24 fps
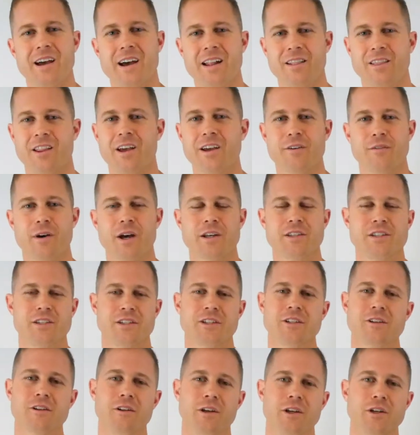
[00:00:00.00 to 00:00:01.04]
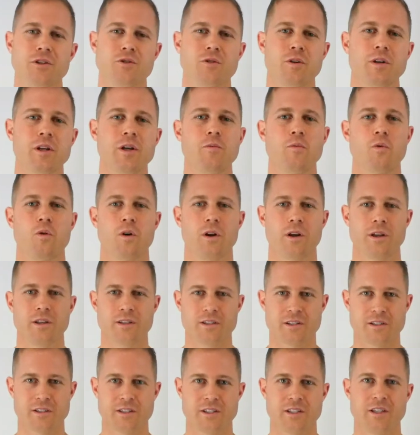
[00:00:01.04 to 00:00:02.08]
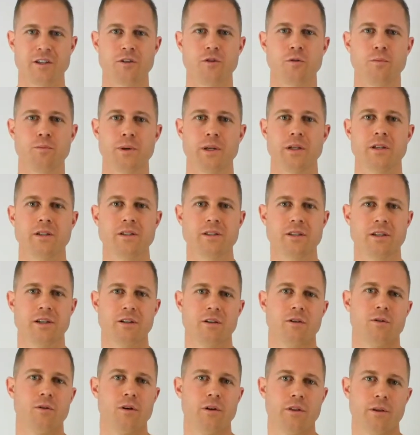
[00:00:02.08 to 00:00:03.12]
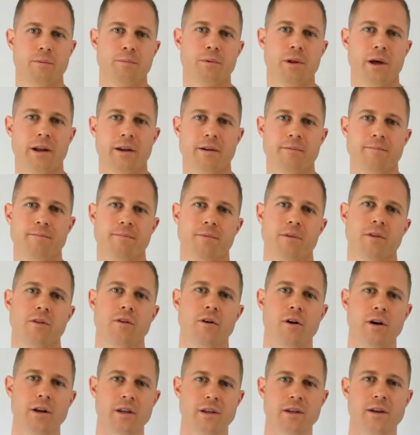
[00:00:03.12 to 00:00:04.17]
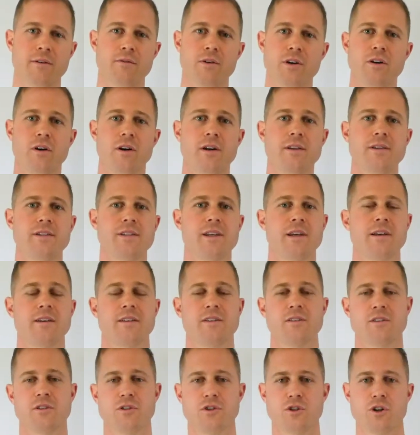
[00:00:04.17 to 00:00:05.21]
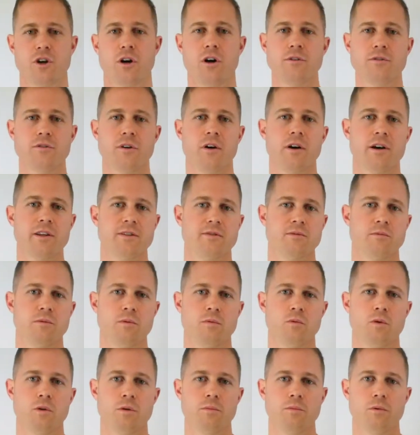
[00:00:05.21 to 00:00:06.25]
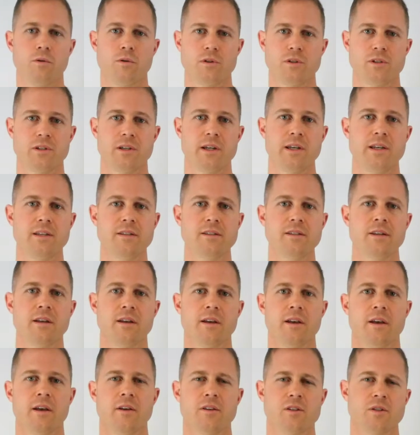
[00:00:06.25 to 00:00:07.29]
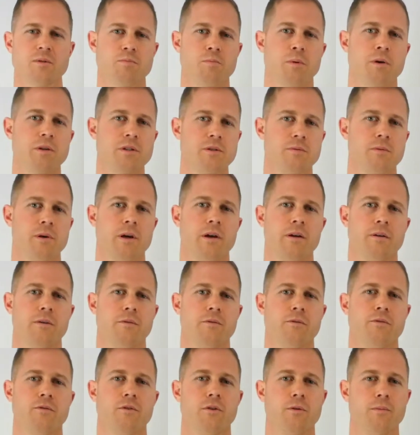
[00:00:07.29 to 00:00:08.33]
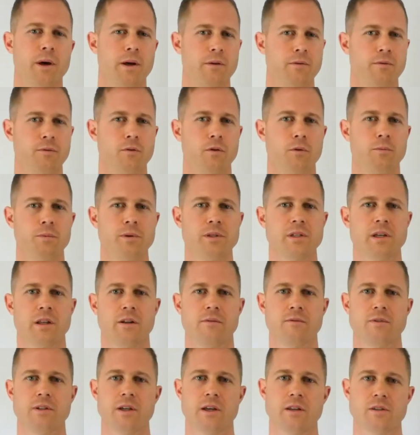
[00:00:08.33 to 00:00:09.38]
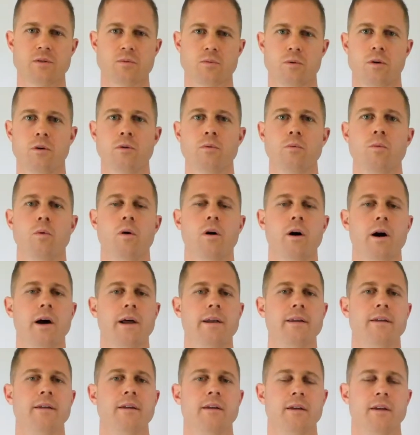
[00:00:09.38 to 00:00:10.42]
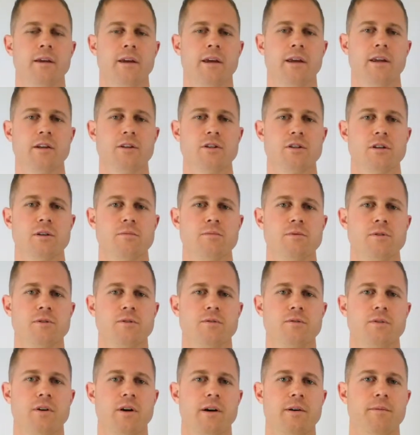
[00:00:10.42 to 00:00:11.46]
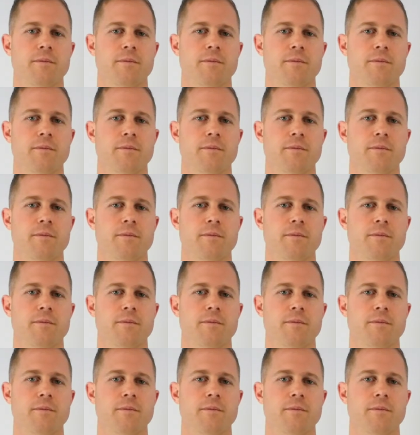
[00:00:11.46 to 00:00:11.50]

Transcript: lack of access to clean drinking water is the single biggest killer on the planet. Every 90 seconds, a child dies from a waterborne disease. It's responsible for about 4% of deaths worldwide in terms of